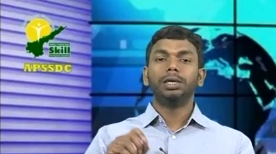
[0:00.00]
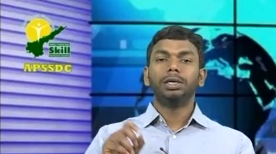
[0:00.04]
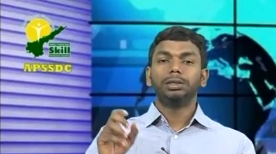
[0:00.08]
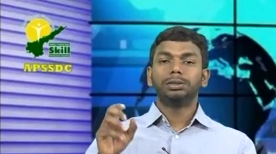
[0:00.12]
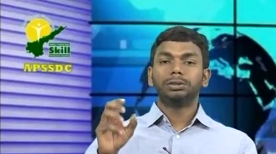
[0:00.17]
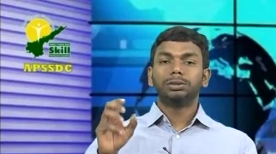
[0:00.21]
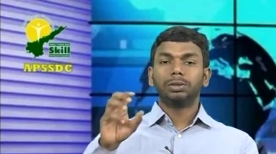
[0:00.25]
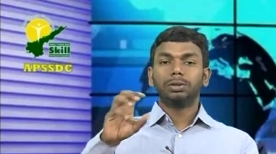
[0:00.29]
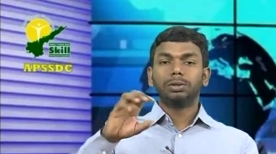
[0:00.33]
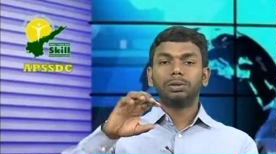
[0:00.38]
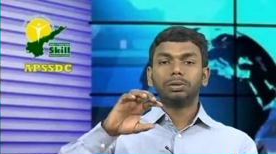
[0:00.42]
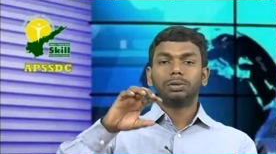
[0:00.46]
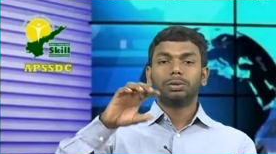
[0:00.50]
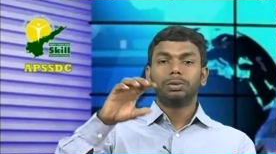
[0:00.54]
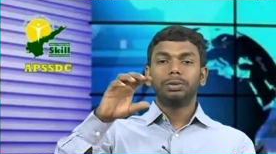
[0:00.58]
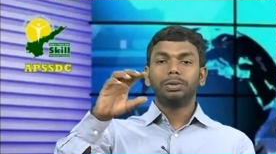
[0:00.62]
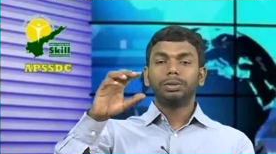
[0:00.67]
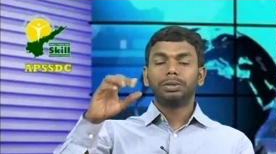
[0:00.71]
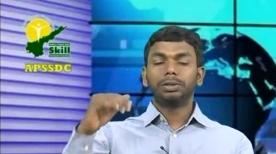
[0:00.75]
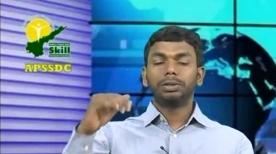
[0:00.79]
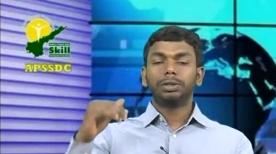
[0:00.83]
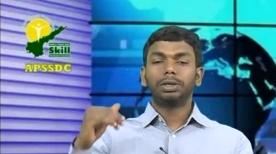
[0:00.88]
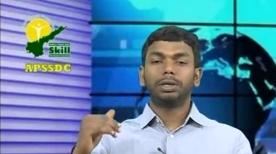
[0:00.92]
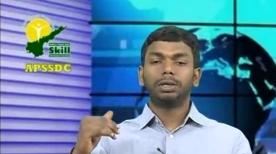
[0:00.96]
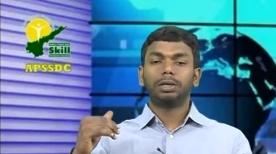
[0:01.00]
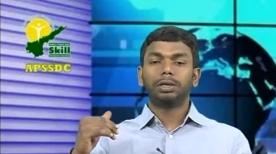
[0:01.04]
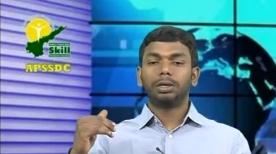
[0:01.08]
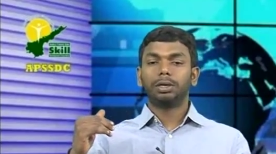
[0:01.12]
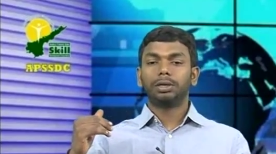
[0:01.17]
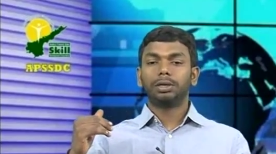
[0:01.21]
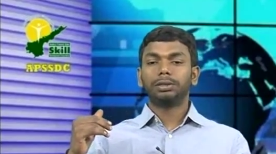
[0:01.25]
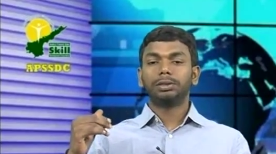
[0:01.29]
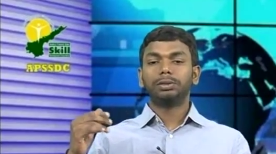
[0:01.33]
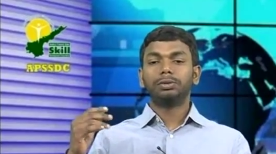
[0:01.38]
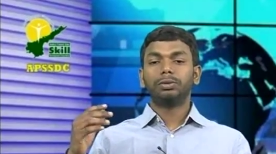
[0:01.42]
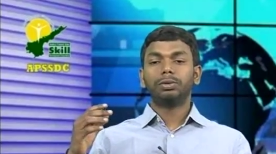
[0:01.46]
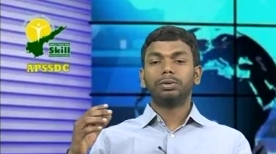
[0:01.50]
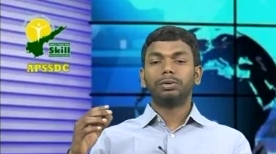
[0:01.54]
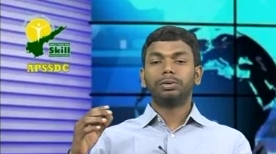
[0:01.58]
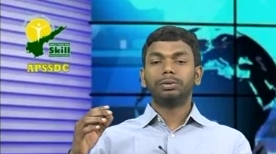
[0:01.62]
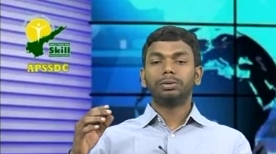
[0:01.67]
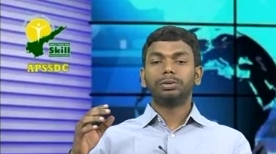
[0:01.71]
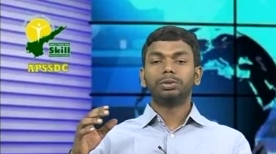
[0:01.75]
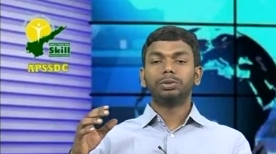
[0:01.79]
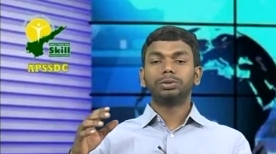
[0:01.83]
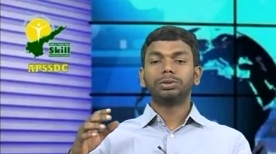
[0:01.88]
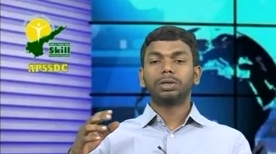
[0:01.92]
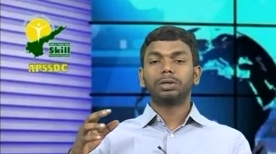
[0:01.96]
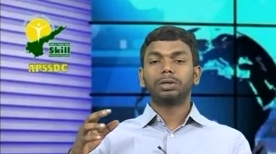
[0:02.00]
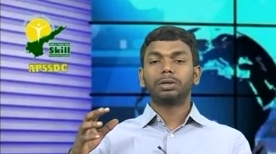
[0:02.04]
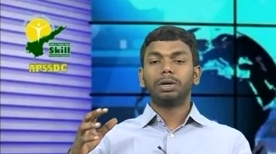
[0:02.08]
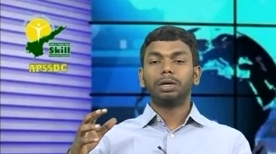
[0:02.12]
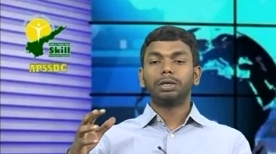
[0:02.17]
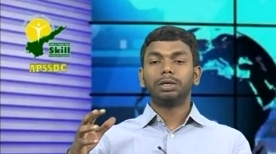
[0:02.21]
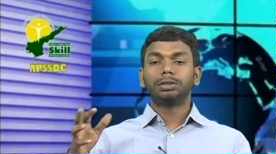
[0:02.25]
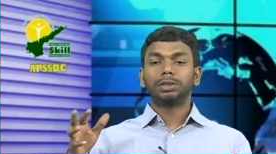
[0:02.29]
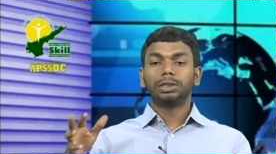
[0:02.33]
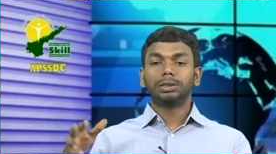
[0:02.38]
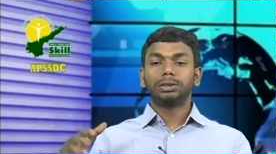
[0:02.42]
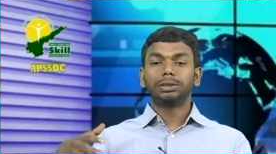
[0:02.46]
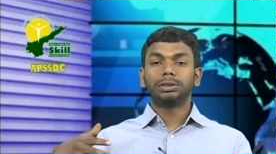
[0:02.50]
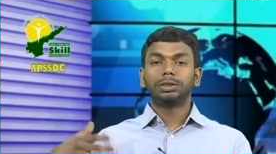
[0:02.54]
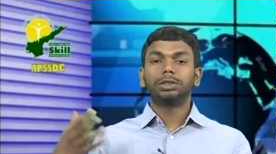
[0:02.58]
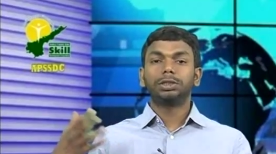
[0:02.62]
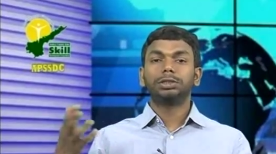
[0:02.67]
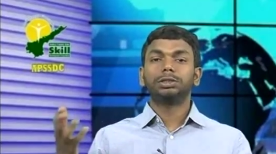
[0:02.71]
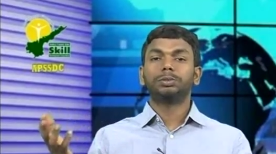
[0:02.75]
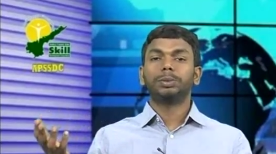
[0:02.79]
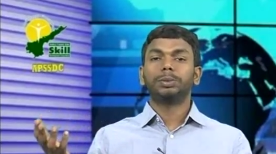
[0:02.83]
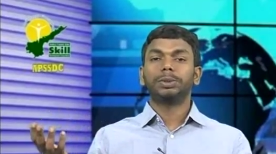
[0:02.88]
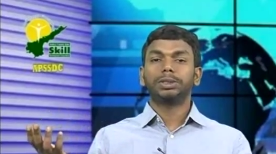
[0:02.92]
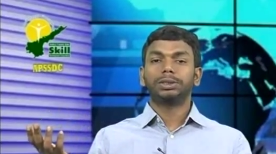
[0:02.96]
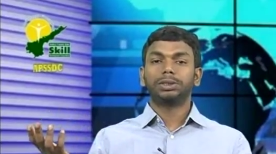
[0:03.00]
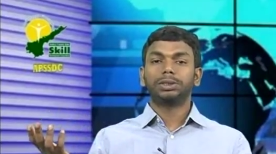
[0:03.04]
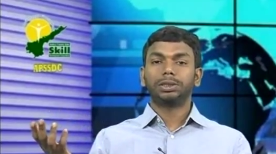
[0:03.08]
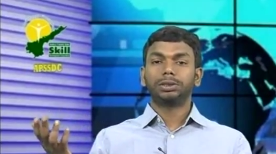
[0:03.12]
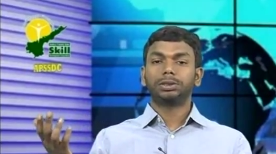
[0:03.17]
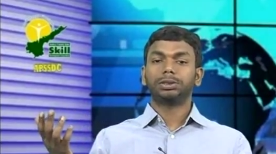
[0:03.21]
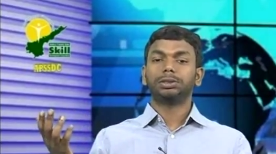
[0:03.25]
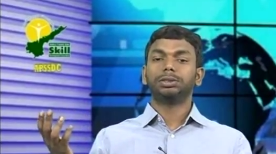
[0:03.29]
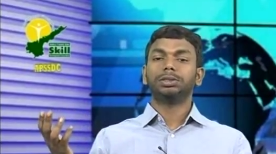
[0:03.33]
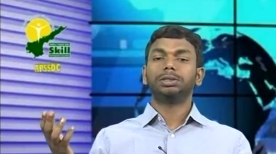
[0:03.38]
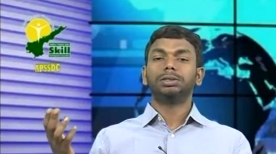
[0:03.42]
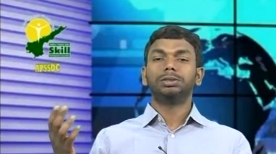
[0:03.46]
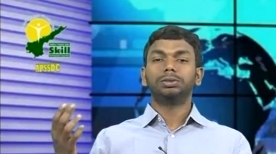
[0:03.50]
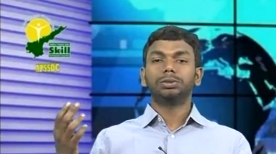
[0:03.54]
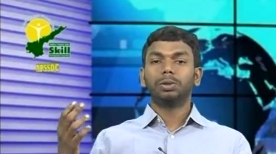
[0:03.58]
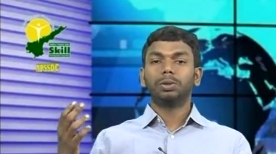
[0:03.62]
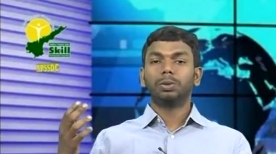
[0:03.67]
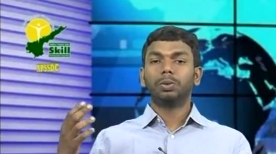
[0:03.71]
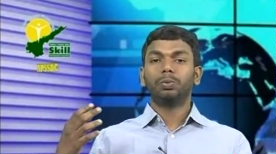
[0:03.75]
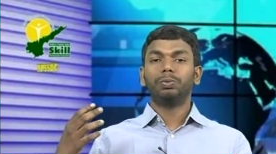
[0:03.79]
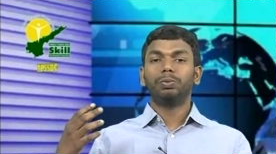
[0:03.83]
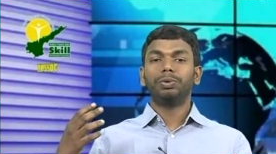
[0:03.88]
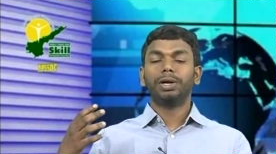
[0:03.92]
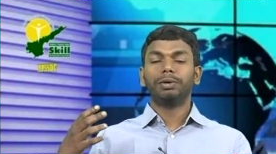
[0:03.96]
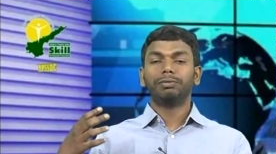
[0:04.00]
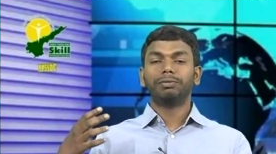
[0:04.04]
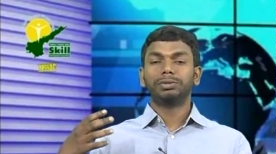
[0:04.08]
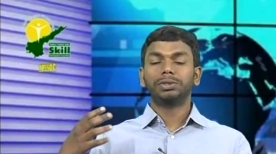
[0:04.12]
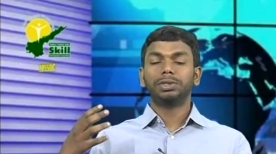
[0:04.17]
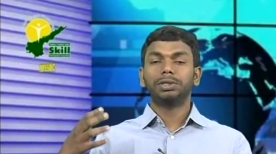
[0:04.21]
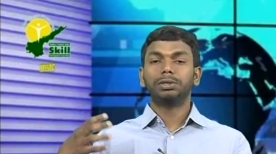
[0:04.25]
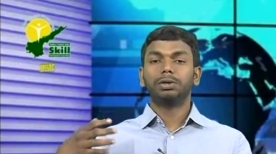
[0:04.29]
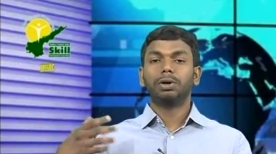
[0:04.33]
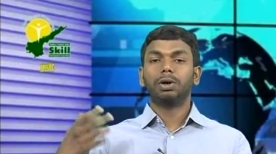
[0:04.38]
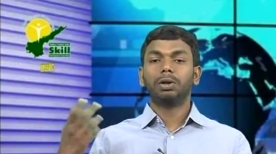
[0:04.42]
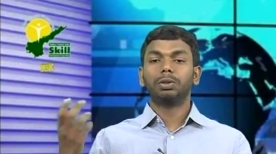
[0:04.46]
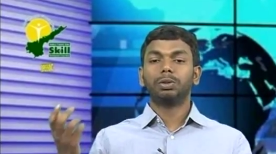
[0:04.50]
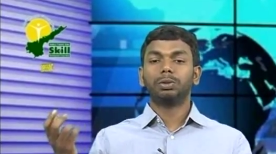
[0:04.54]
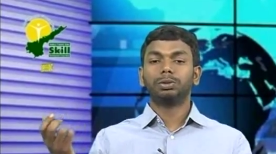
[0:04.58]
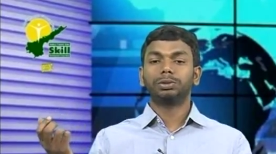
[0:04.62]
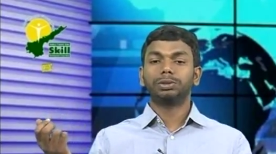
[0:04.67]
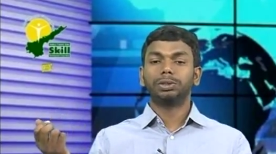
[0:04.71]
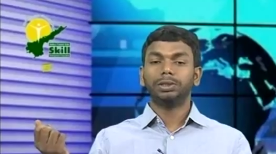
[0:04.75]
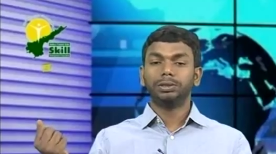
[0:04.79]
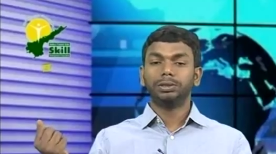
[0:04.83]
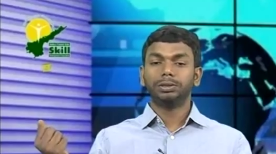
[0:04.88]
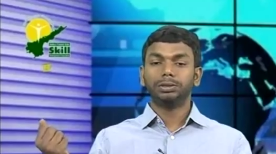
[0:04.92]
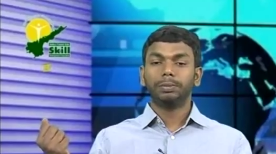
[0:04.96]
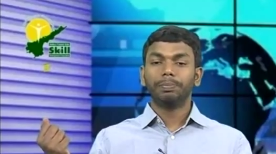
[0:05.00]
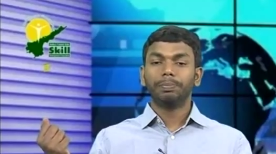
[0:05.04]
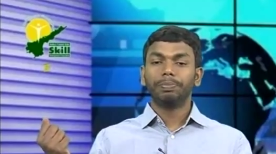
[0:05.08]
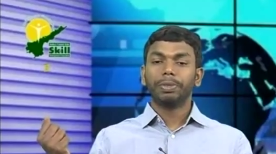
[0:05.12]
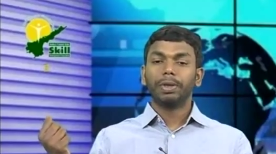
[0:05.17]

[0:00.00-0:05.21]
So those are called suggestions by the search engine. So we have seen all those things.